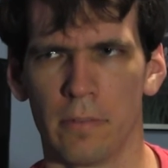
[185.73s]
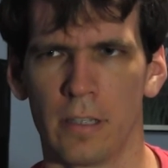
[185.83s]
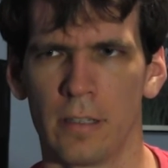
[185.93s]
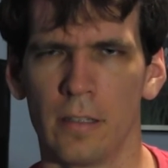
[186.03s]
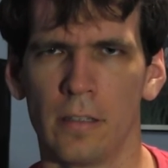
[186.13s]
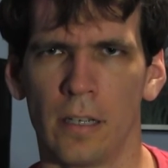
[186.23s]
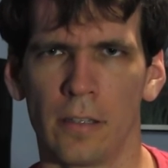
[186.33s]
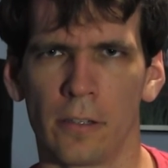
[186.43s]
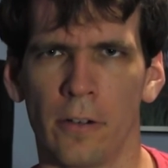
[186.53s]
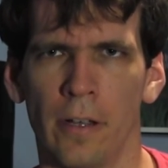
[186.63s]
Still
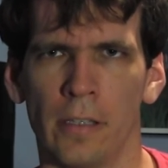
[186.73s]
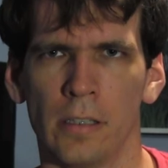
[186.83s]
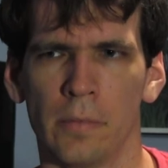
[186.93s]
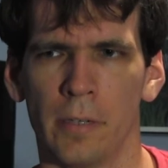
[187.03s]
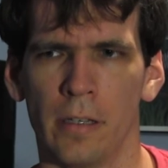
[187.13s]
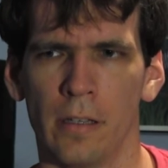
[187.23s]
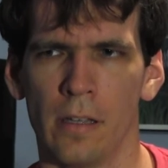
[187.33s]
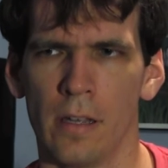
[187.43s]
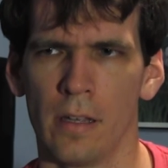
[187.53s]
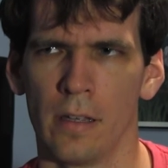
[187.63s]
not the greatest,
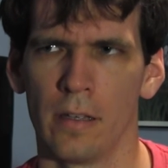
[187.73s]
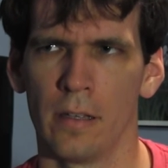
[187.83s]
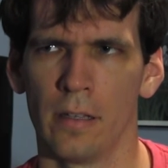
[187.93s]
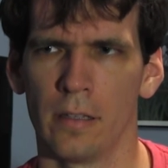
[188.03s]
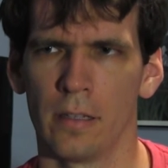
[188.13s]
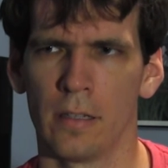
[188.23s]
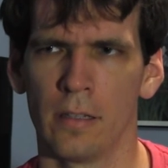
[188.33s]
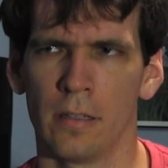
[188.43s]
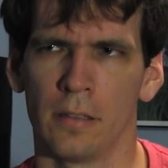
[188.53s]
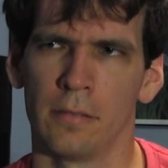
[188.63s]
but it's
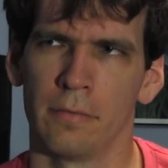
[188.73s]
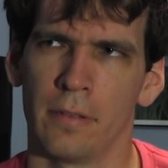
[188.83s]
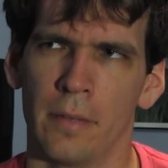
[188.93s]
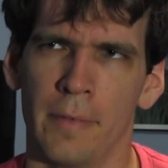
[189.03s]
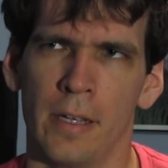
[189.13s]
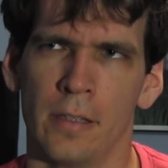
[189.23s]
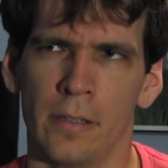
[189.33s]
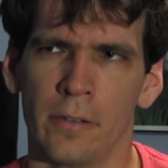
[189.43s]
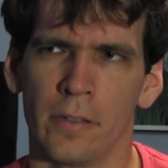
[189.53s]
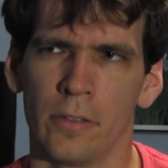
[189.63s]
still
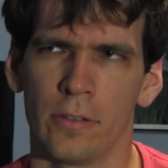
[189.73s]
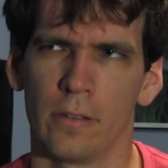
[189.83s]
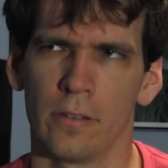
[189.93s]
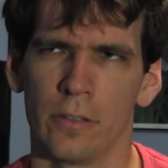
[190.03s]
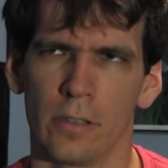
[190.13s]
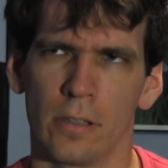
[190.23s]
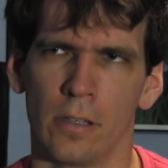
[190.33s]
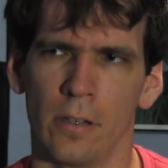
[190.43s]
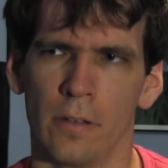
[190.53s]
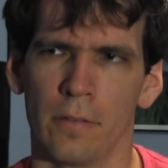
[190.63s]
amazing what
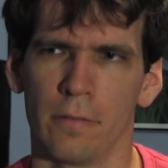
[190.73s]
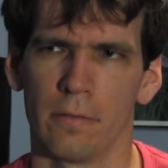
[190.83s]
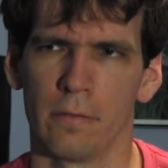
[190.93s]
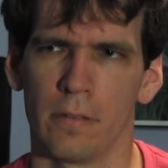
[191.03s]
just a